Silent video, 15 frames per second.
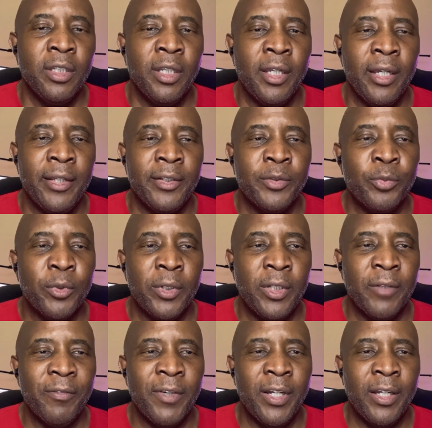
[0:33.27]
and just wanted
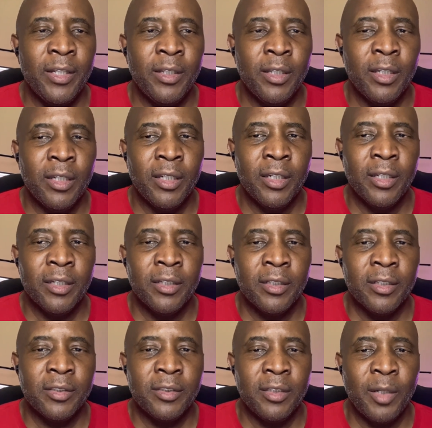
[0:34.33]
to find a
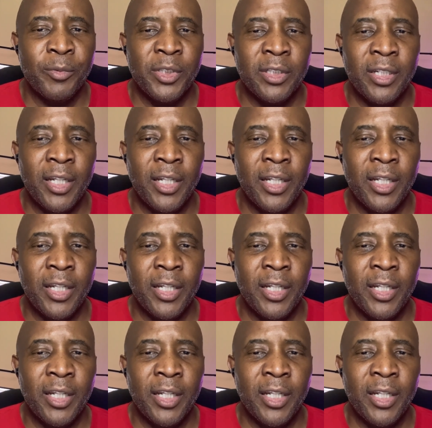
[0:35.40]
subject